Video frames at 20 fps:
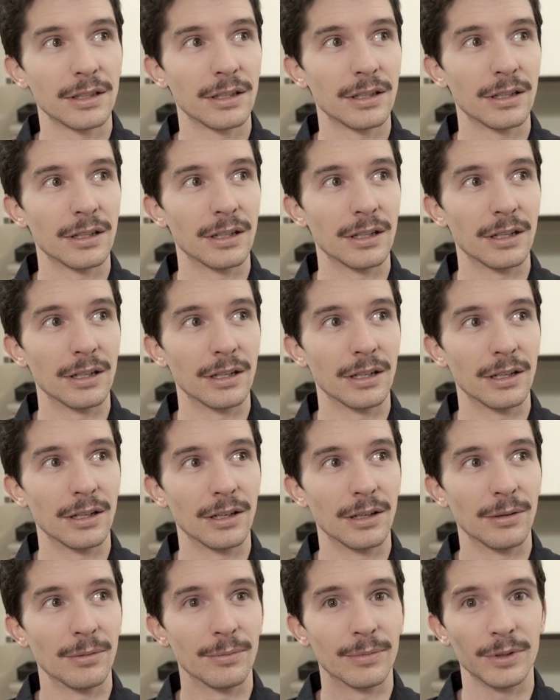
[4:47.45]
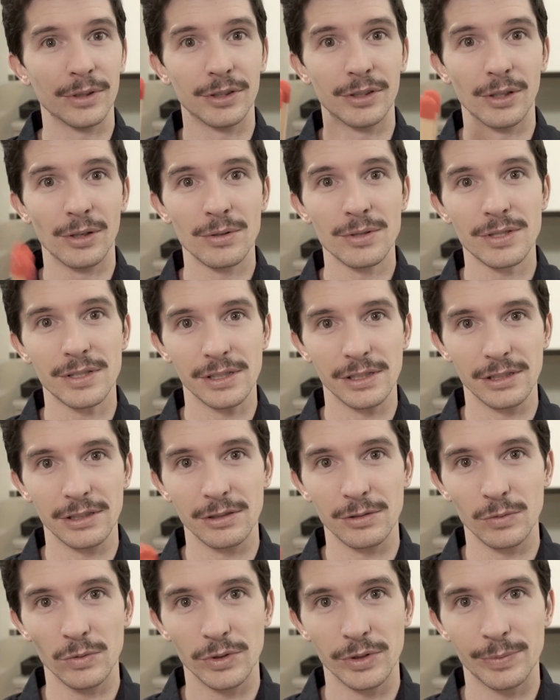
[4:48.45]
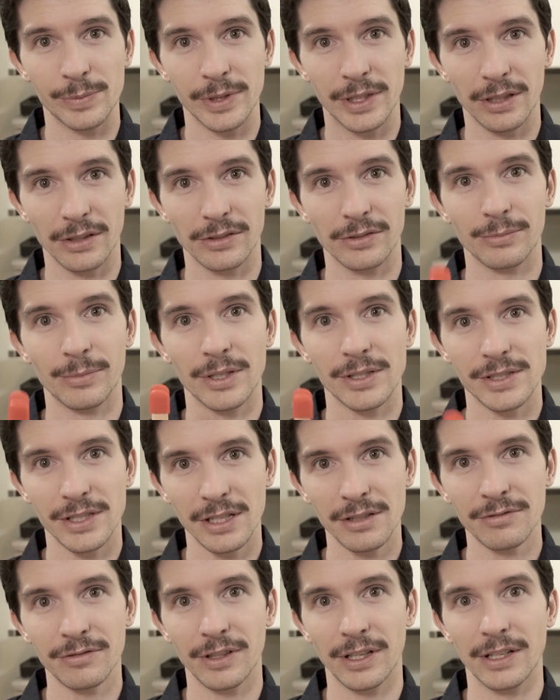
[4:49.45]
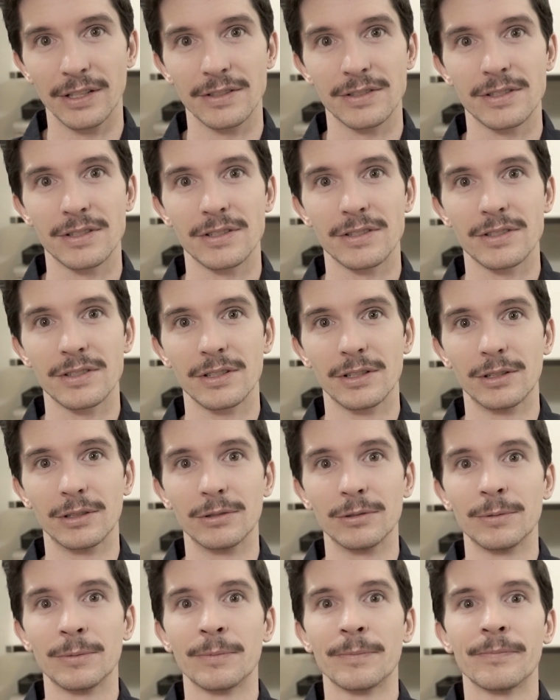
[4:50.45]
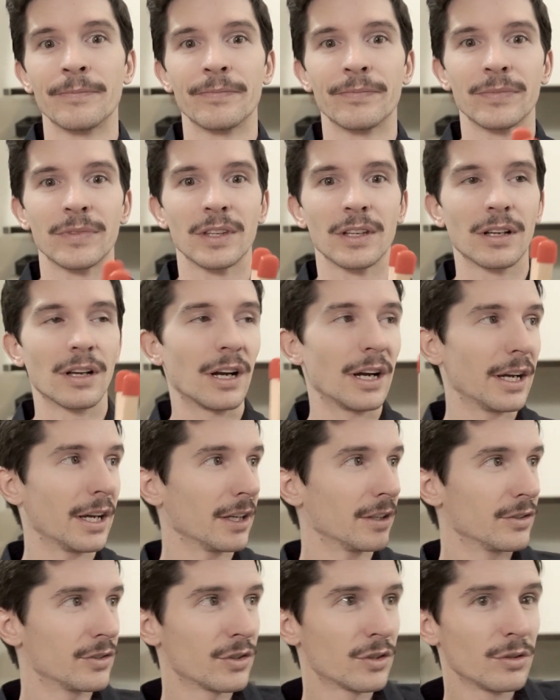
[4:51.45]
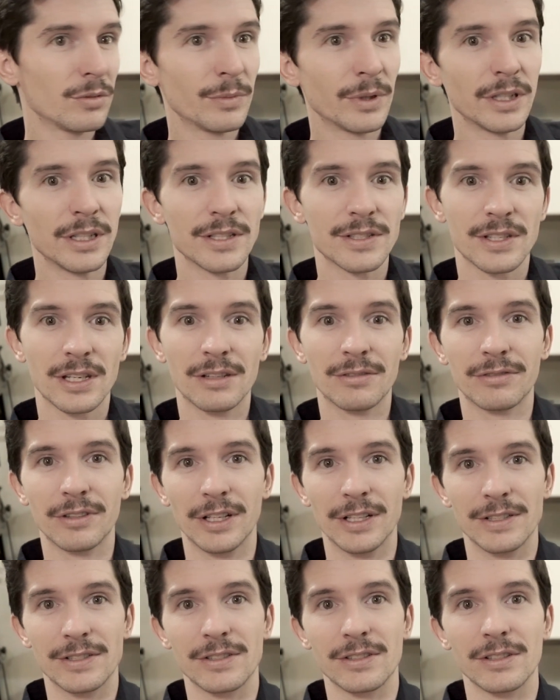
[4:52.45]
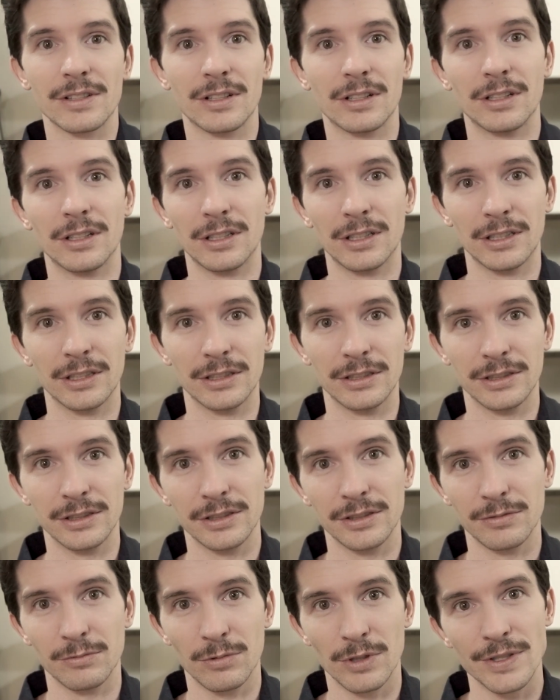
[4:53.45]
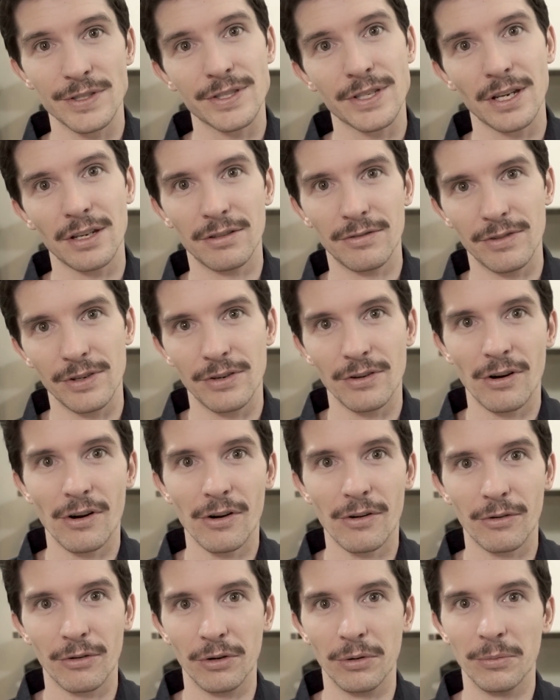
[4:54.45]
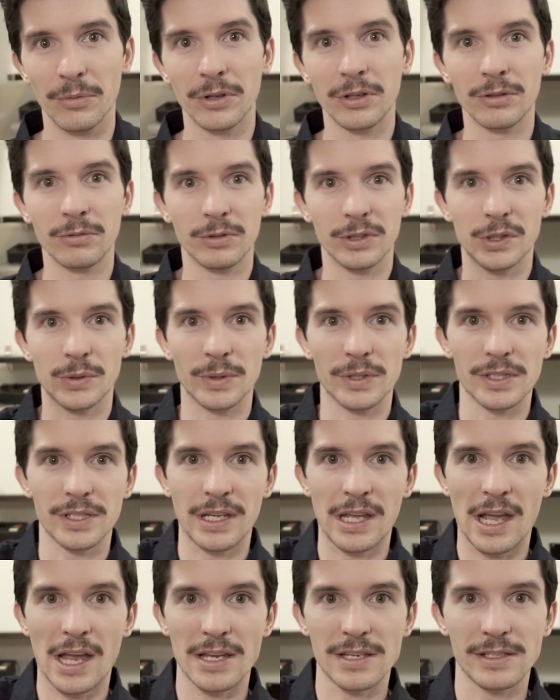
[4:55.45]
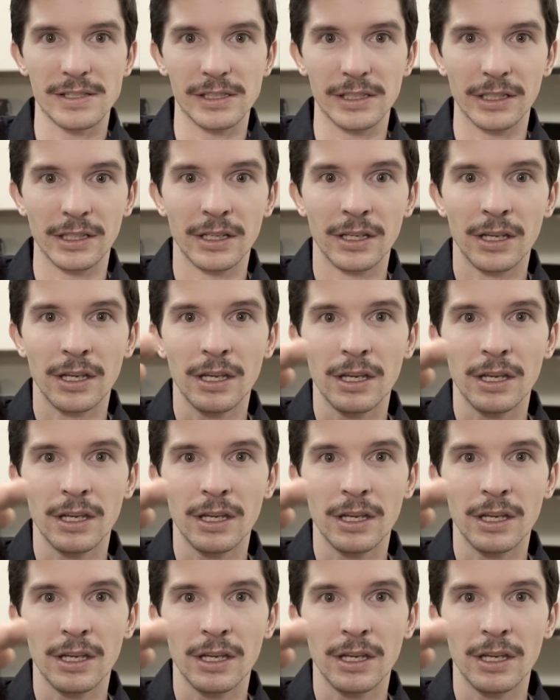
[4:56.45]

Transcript: um, ghosting was because of my safe lights. So I had too many safe lights on one side of the darkroom, which was casting